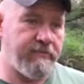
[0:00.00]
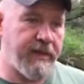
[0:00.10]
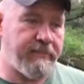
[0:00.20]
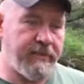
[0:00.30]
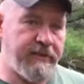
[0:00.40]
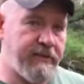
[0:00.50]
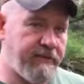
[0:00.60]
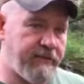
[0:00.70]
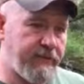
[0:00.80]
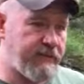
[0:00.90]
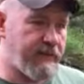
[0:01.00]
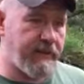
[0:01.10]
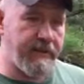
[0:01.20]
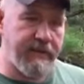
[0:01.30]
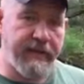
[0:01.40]
by putting different
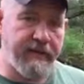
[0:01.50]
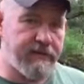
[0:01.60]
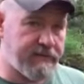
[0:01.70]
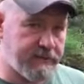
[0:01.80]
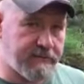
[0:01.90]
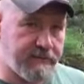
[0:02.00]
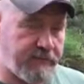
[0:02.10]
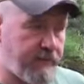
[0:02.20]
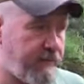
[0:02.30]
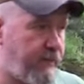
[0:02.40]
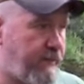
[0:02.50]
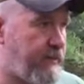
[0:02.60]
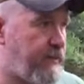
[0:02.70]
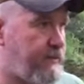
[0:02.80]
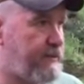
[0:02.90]
layers for the
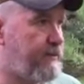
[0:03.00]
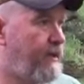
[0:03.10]
permaculture.